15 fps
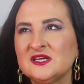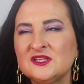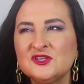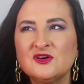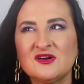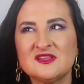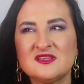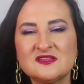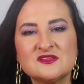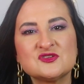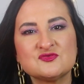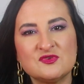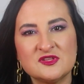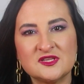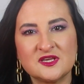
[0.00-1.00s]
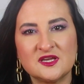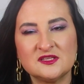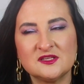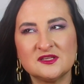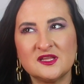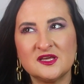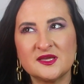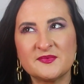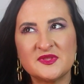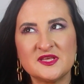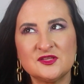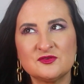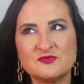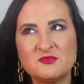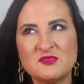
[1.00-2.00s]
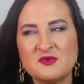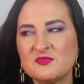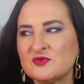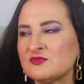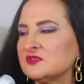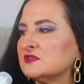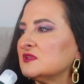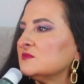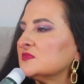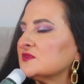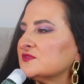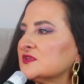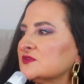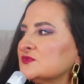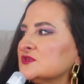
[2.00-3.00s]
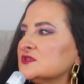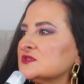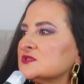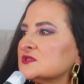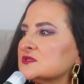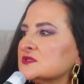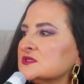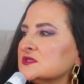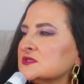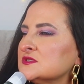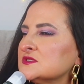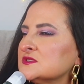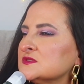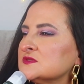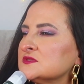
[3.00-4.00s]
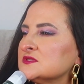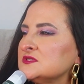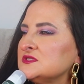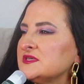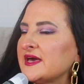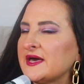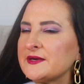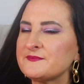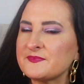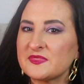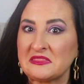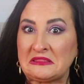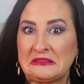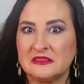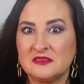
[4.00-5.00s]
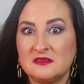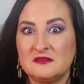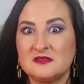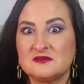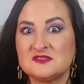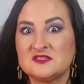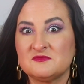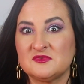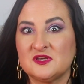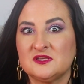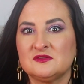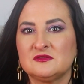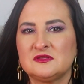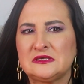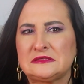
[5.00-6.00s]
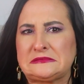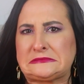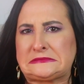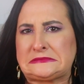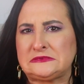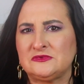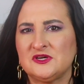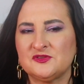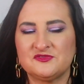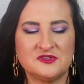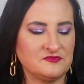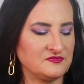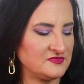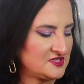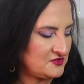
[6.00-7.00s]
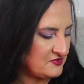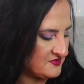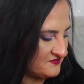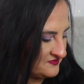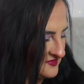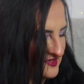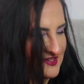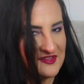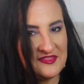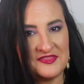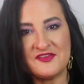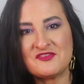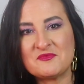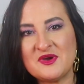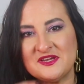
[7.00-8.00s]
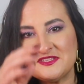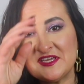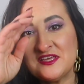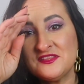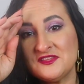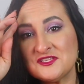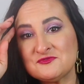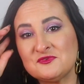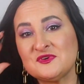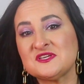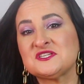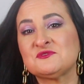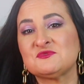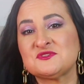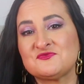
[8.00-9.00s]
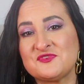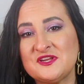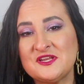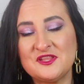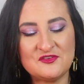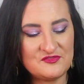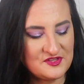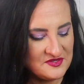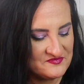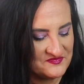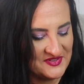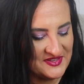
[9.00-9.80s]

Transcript: No, I think there's one thing I don't like, but I don't remember what the name of that was. Yeah, there's something I don't like, one of them. Anyway, never mind. This one actually was very lovely.